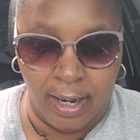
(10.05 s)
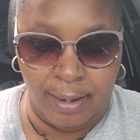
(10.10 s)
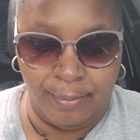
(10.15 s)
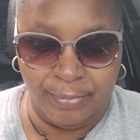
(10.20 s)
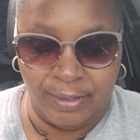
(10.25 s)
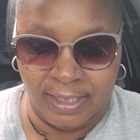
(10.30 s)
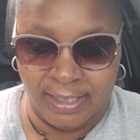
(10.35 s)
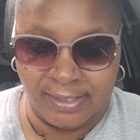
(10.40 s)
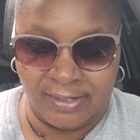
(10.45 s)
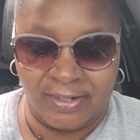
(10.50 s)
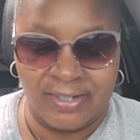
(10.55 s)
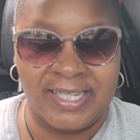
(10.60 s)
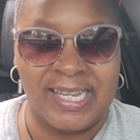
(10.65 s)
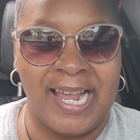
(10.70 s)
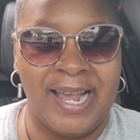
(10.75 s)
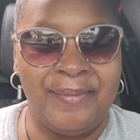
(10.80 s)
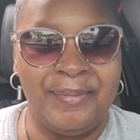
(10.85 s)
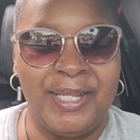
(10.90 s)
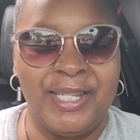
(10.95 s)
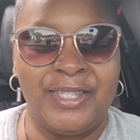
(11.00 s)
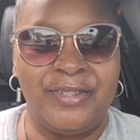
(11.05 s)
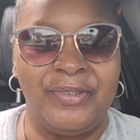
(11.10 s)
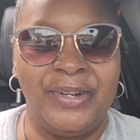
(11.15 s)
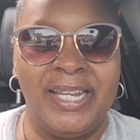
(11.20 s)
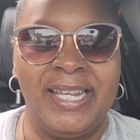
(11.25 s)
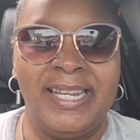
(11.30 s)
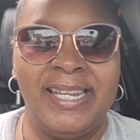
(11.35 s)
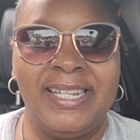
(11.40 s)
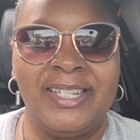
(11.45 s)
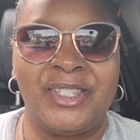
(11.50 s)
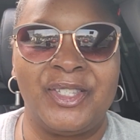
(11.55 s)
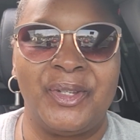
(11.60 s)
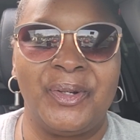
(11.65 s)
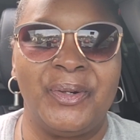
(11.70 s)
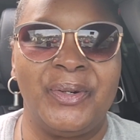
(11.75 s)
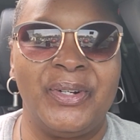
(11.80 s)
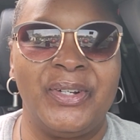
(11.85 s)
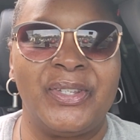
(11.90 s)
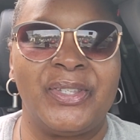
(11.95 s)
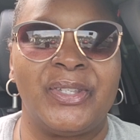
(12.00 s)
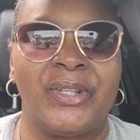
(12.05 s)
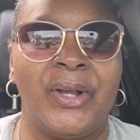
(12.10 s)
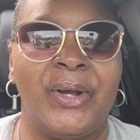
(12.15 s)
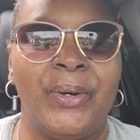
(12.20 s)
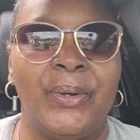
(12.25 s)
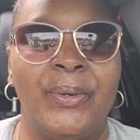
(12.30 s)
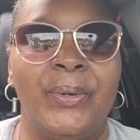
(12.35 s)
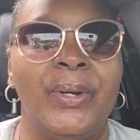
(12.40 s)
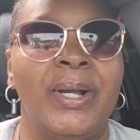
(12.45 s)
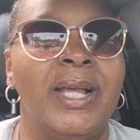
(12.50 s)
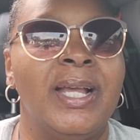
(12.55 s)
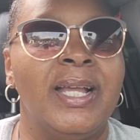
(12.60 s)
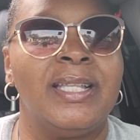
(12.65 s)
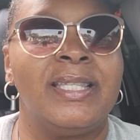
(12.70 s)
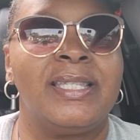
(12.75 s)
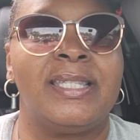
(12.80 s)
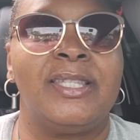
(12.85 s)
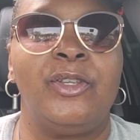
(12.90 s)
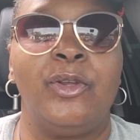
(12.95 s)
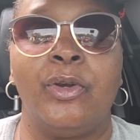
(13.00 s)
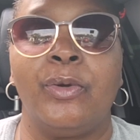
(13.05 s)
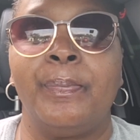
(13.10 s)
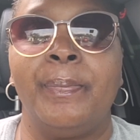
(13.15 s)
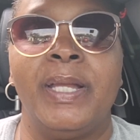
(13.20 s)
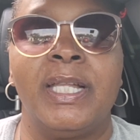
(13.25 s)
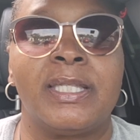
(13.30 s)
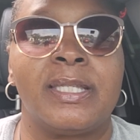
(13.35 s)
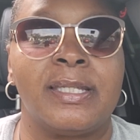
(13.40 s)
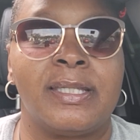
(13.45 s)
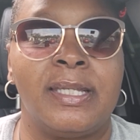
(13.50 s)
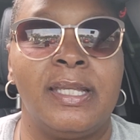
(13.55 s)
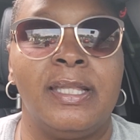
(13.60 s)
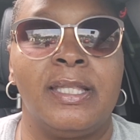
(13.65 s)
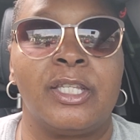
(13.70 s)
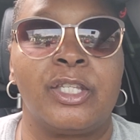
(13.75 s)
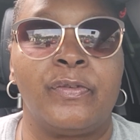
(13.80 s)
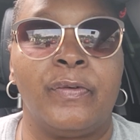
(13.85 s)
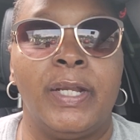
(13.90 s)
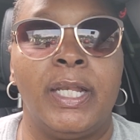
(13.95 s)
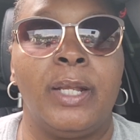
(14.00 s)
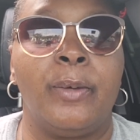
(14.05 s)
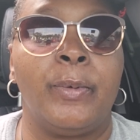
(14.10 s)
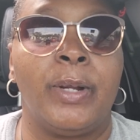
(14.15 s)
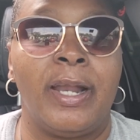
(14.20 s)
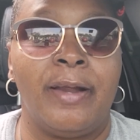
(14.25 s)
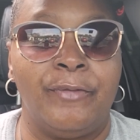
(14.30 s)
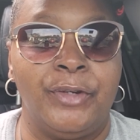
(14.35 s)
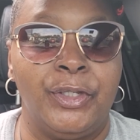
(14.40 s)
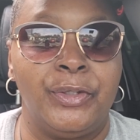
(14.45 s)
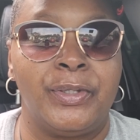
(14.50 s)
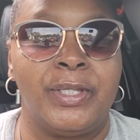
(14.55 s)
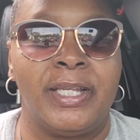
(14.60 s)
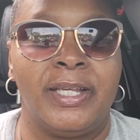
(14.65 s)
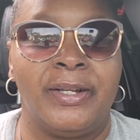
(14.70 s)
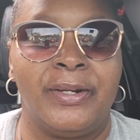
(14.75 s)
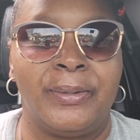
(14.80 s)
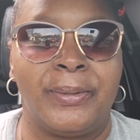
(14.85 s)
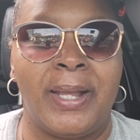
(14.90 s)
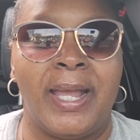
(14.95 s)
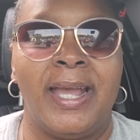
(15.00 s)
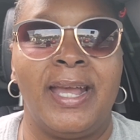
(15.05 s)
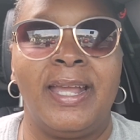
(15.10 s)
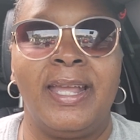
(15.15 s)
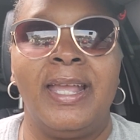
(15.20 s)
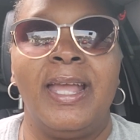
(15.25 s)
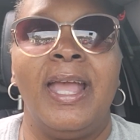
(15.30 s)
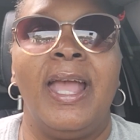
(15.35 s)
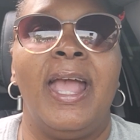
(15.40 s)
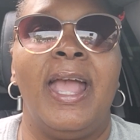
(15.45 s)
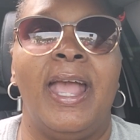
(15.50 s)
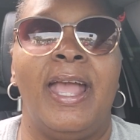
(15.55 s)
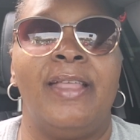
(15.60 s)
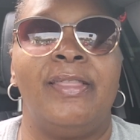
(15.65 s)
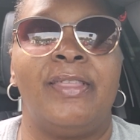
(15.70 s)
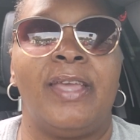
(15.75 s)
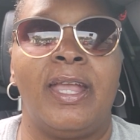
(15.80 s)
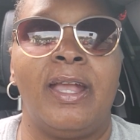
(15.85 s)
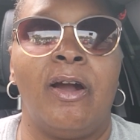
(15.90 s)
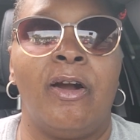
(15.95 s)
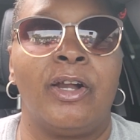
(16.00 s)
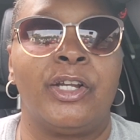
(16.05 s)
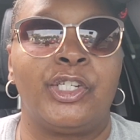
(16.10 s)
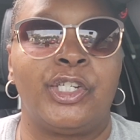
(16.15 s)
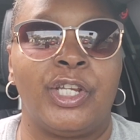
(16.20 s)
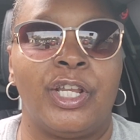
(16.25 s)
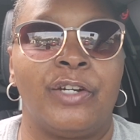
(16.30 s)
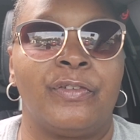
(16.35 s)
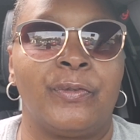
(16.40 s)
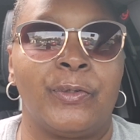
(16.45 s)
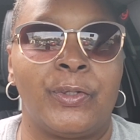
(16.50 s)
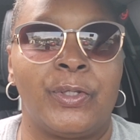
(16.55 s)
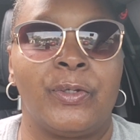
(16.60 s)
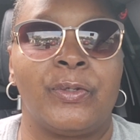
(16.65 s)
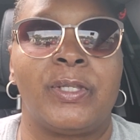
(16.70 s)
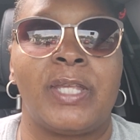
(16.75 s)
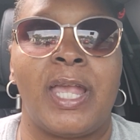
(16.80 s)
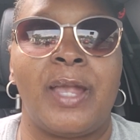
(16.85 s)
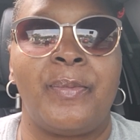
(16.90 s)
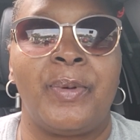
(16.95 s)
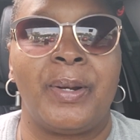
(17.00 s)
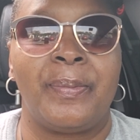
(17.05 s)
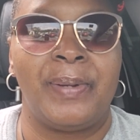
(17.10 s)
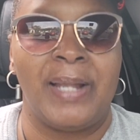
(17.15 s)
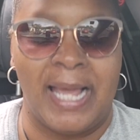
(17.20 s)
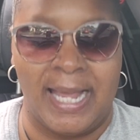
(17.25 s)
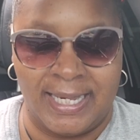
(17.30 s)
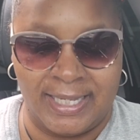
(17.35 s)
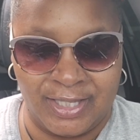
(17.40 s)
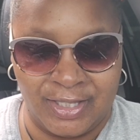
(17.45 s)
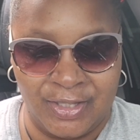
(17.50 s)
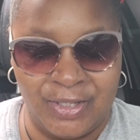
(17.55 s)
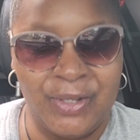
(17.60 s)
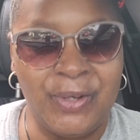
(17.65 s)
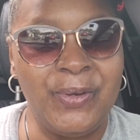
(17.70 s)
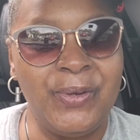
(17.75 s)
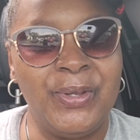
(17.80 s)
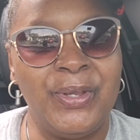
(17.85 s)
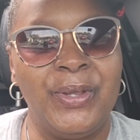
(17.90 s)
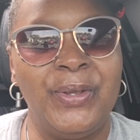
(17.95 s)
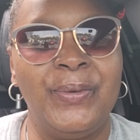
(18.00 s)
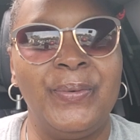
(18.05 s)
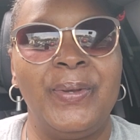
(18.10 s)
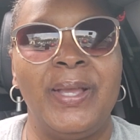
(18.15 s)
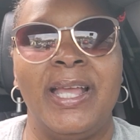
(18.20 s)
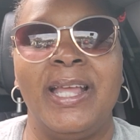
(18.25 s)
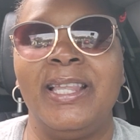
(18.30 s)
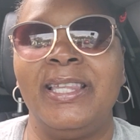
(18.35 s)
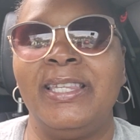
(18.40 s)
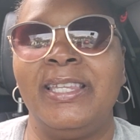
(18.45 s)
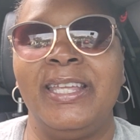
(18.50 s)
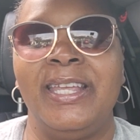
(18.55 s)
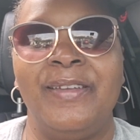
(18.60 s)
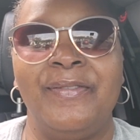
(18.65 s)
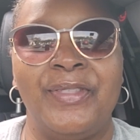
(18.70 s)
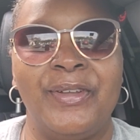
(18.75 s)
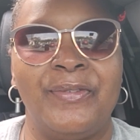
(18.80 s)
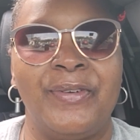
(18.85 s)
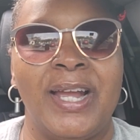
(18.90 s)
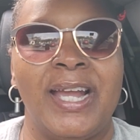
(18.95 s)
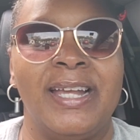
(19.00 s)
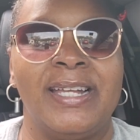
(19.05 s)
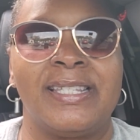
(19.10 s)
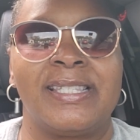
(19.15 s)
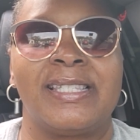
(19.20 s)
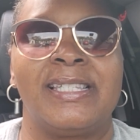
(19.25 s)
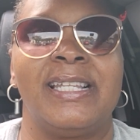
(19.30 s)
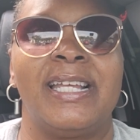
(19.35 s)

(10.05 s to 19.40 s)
These are timeless readings, Taurus. So you're meant to see this reading whenever you see it, okay? And they are general. So take what applies to you and leave the rest.